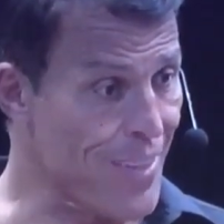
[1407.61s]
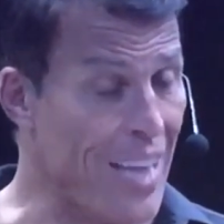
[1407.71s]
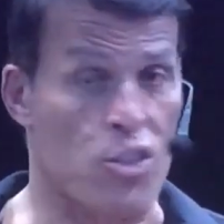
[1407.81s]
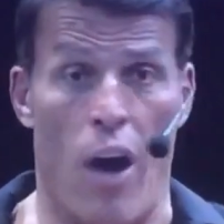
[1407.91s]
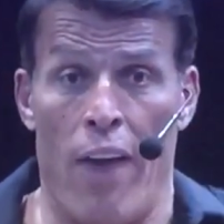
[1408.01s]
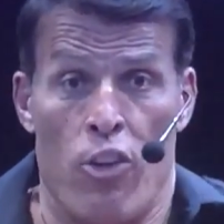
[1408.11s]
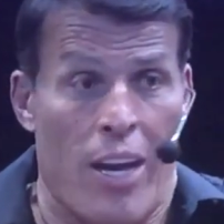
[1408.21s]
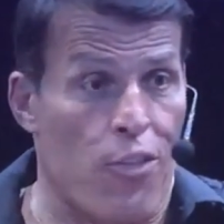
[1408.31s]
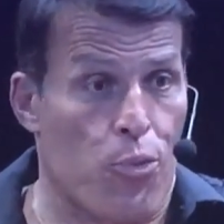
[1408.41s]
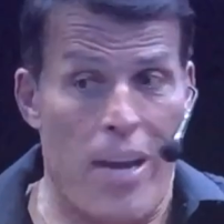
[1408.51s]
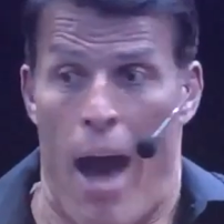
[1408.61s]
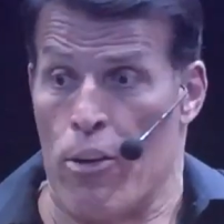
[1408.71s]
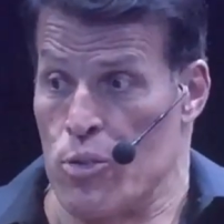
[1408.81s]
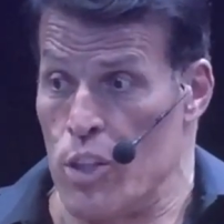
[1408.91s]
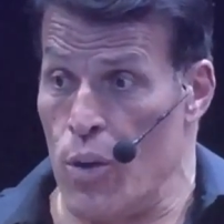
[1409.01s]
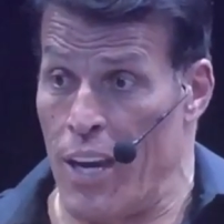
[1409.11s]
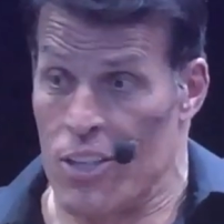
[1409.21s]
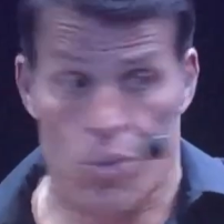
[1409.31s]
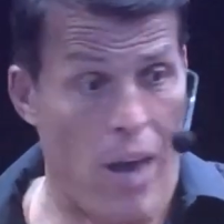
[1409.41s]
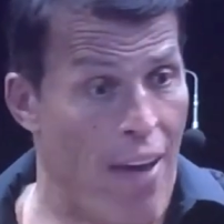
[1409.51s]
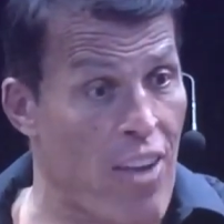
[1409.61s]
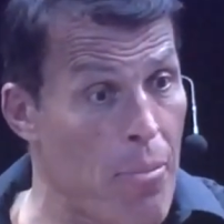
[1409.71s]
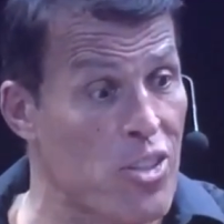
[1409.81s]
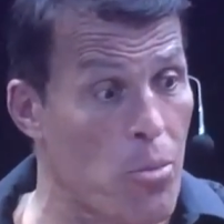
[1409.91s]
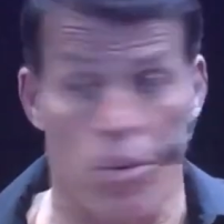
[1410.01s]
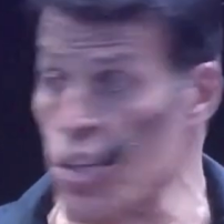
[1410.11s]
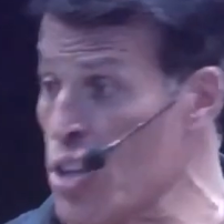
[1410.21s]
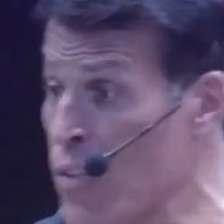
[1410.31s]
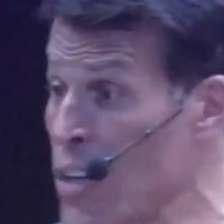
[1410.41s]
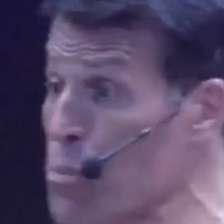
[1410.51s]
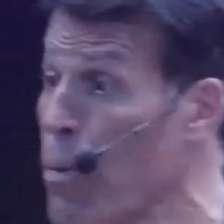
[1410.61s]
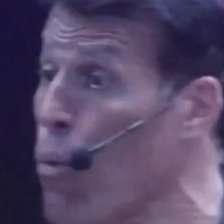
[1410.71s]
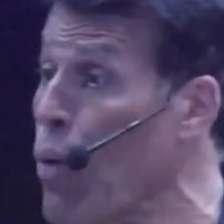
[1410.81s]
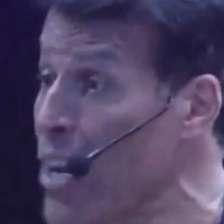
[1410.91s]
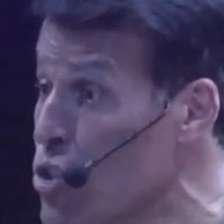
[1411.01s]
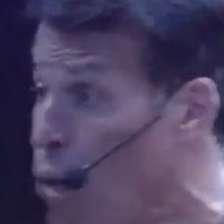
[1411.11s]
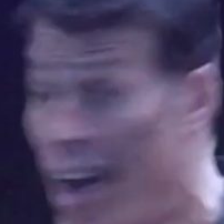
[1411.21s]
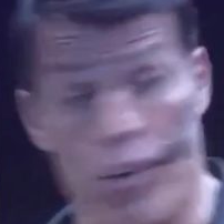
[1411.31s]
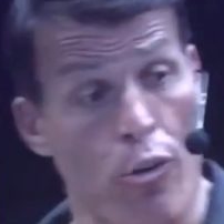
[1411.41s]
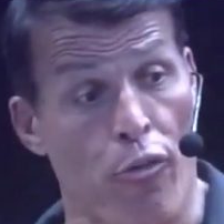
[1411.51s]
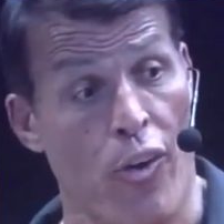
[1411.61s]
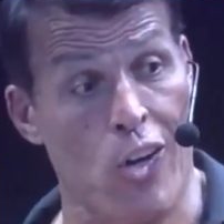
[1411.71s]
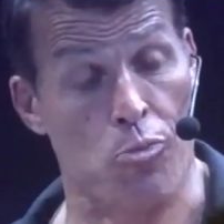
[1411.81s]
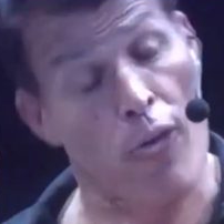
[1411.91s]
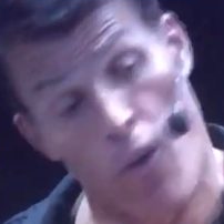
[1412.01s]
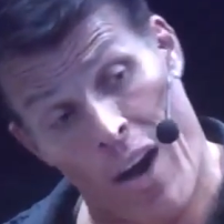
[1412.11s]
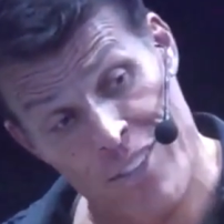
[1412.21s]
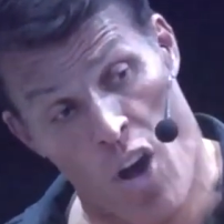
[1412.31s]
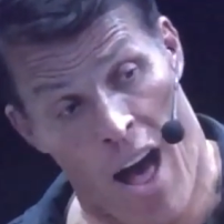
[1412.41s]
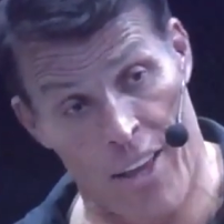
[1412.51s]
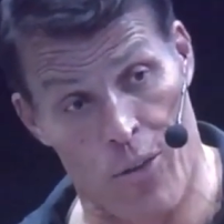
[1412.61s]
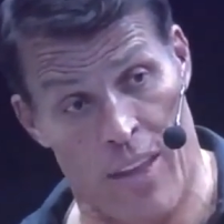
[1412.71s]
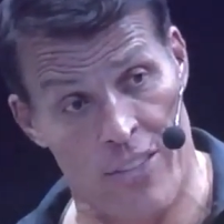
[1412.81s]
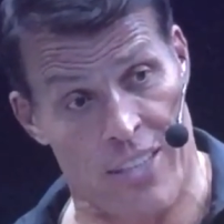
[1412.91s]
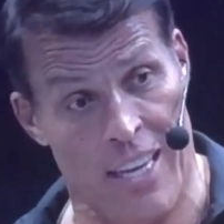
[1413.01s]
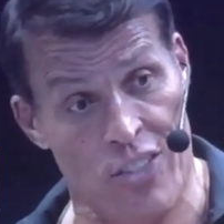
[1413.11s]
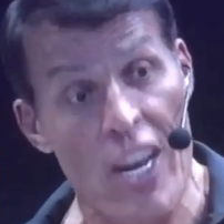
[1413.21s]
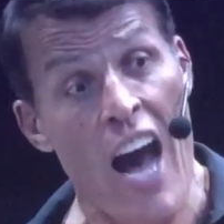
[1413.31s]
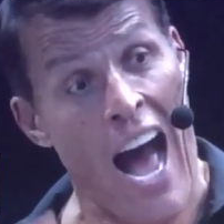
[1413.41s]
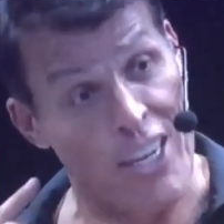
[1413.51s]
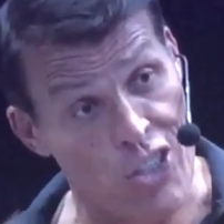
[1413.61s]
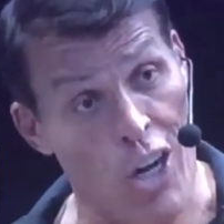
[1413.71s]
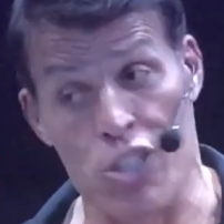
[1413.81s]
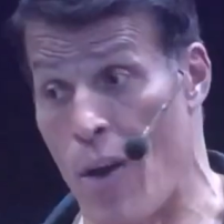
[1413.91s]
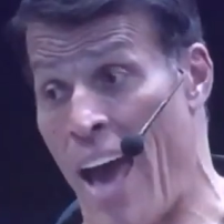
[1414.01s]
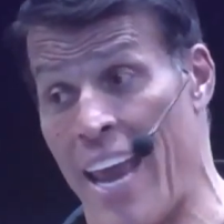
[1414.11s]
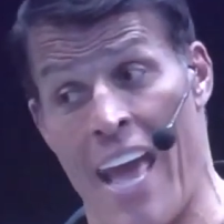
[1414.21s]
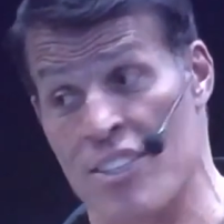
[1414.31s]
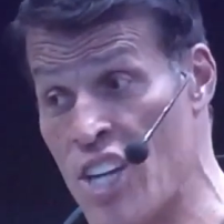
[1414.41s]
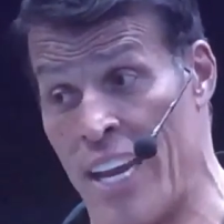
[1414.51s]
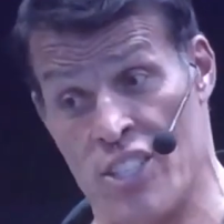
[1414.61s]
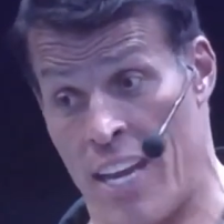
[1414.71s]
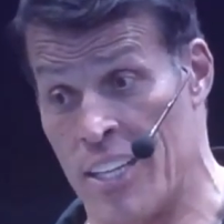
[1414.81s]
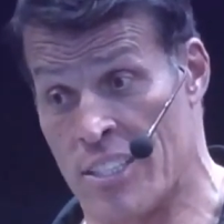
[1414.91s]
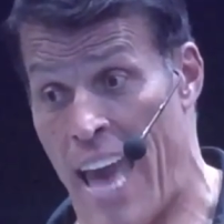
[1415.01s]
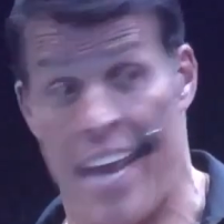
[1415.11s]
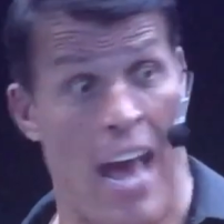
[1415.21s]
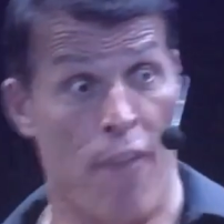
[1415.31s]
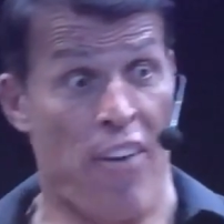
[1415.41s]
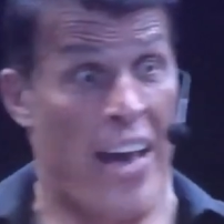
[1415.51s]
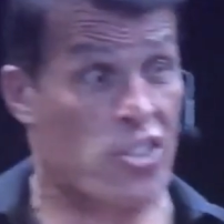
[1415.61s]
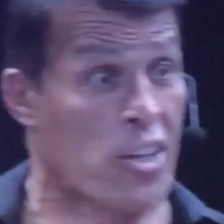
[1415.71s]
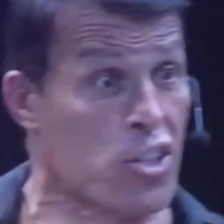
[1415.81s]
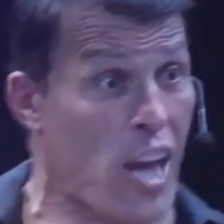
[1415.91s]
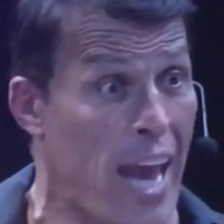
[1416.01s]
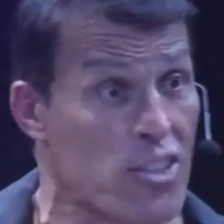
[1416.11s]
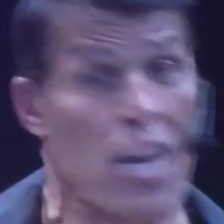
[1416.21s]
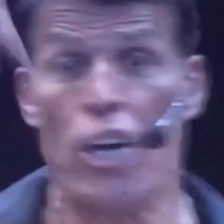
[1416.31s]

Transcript: And so I've only got 3 hours with you here, so we haven't had much immersion on this, but what I try to do first before I taught you this is, I showed you how to change any state. How fast can you change?